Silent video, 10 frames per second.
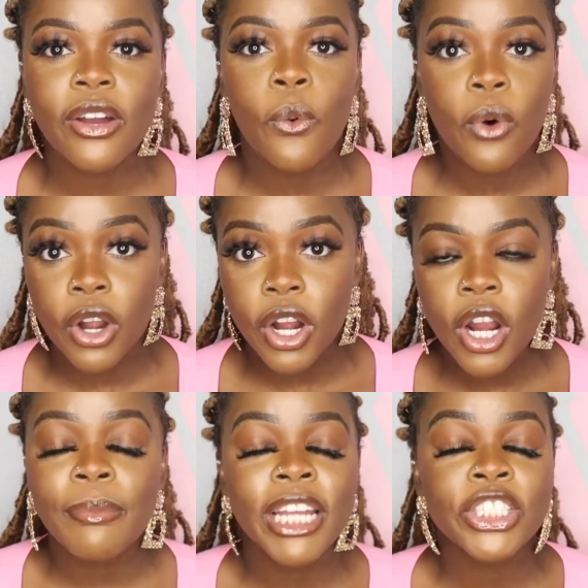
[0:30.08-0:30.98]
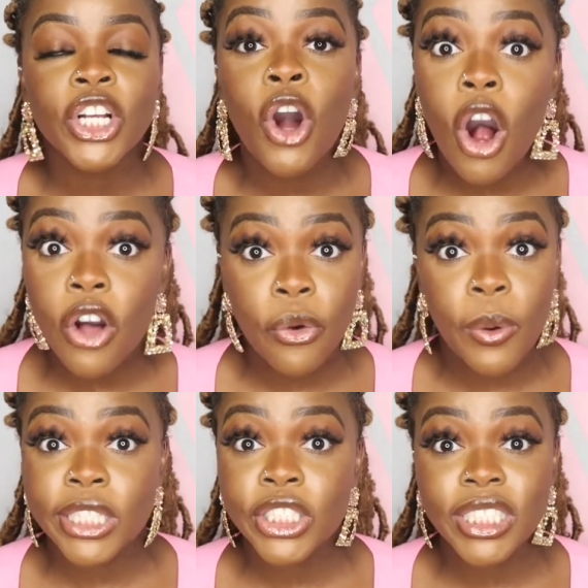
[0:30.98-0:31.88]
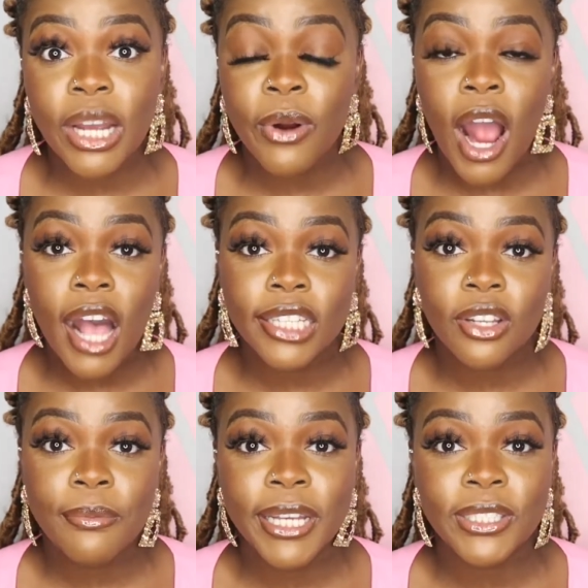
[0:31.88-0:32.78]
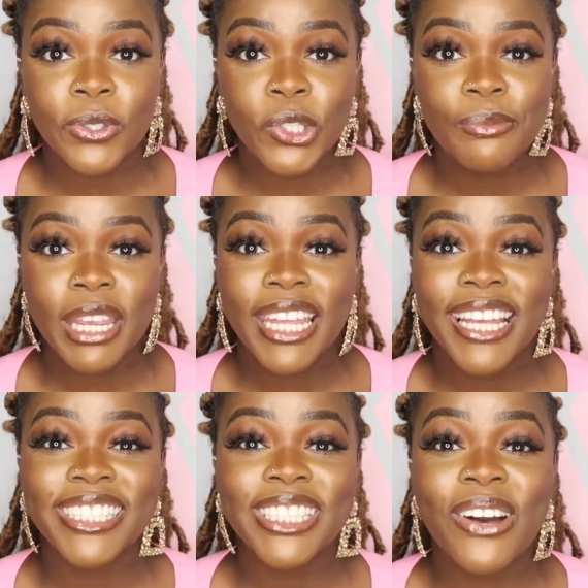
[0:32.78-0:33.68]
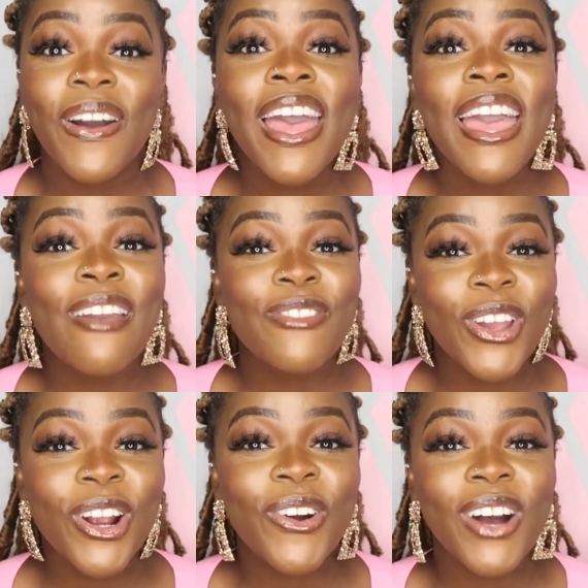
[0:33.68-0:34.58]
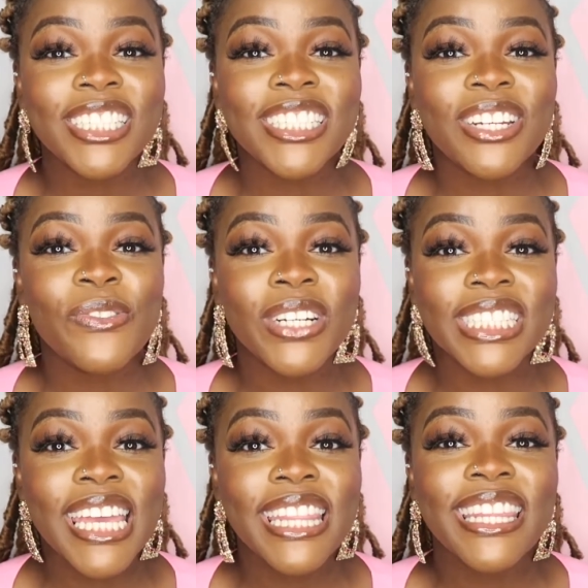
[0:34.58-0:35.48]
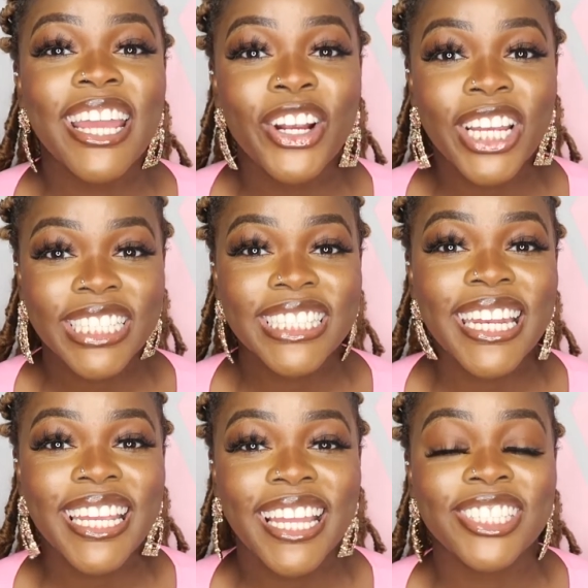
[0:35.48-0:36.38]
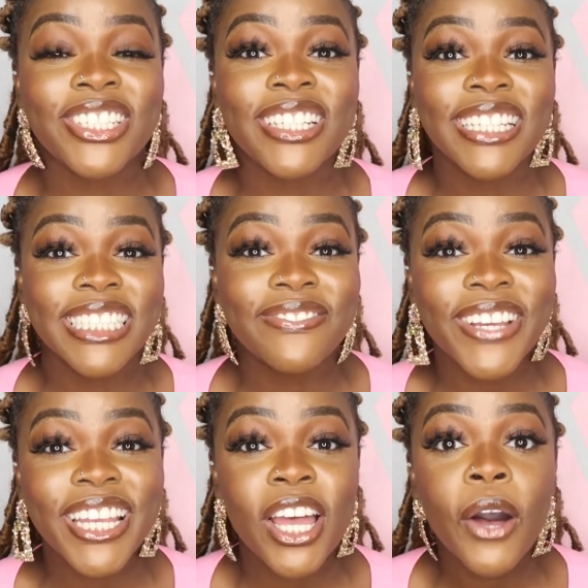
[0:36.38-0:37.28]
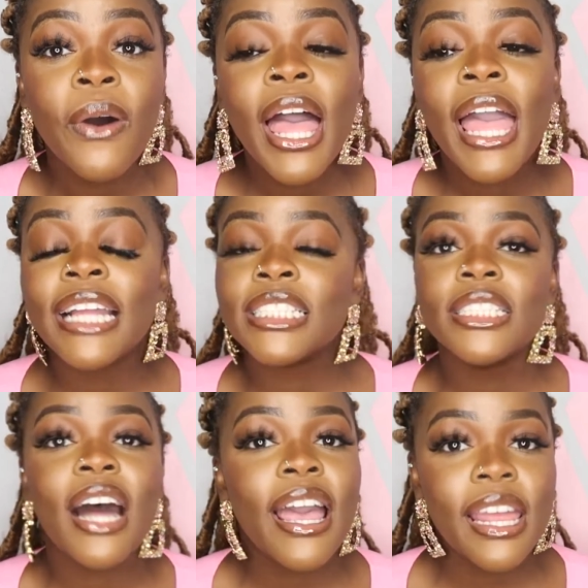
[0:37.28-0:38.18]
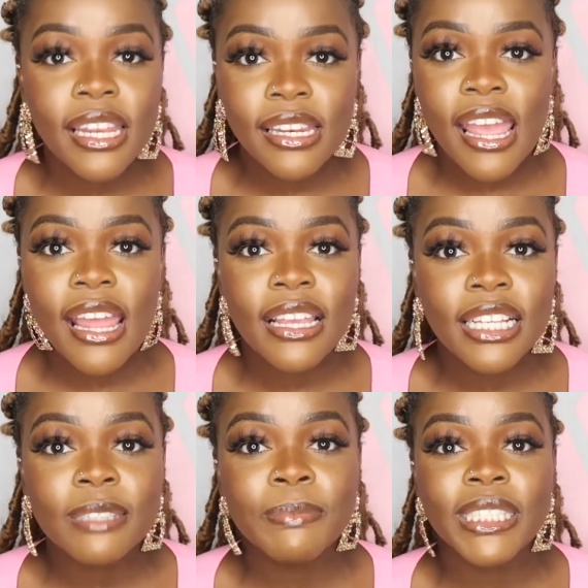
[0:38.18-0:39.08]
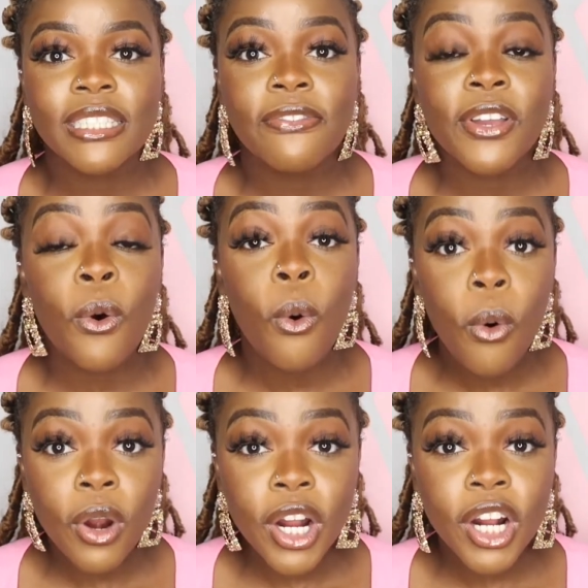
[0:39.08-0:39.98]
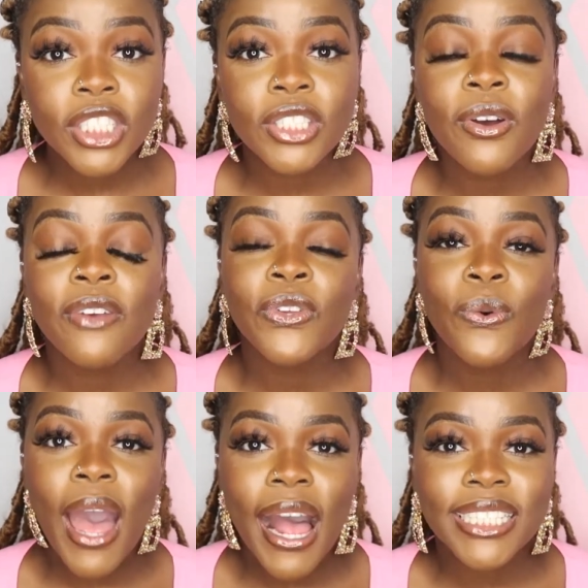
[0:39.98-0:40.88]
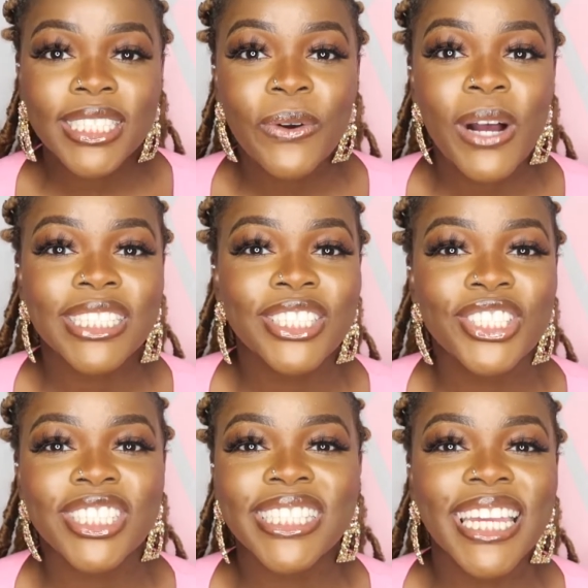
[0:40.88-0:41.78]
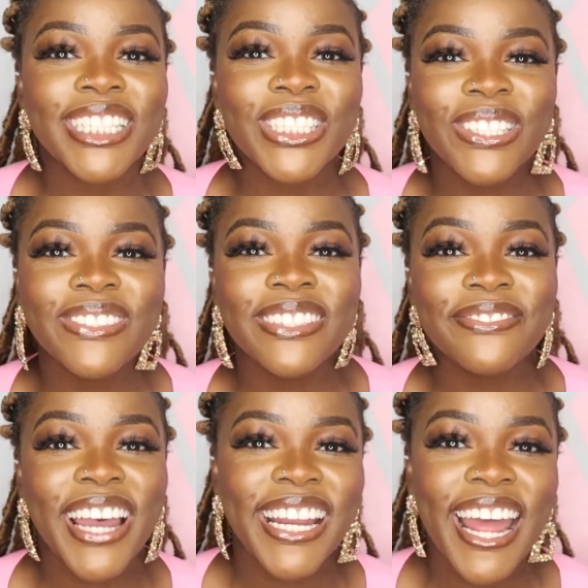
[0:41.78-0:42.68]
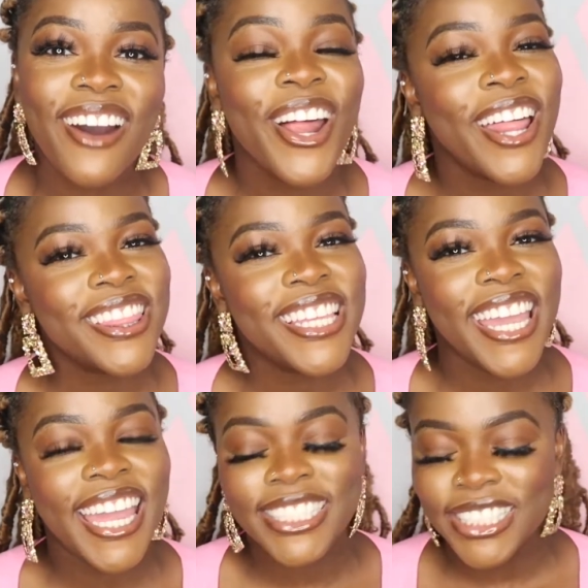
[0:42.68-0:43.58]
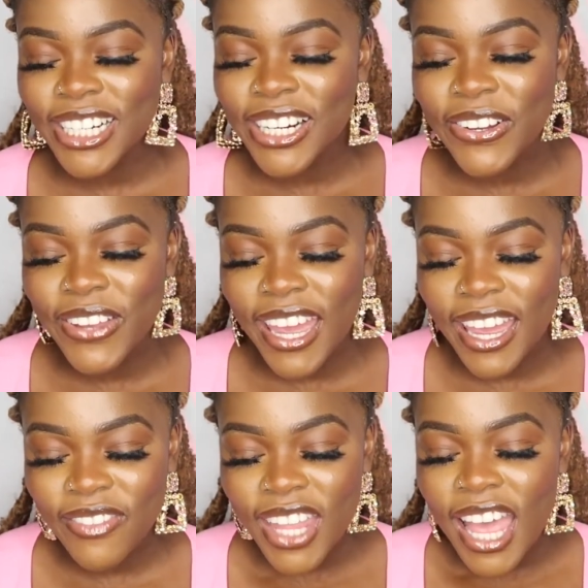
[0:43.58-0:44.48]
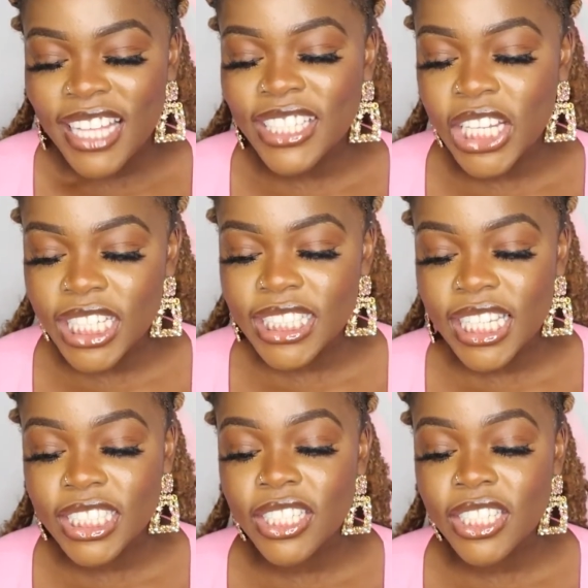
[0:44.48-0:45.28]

order. I'm answering all the questions that were asked on my social media. So if your question was in there, it's getting answered in this video. It's not in any specific order, so if you ask the question, just stay tuned to find out the answer, okay? So let's get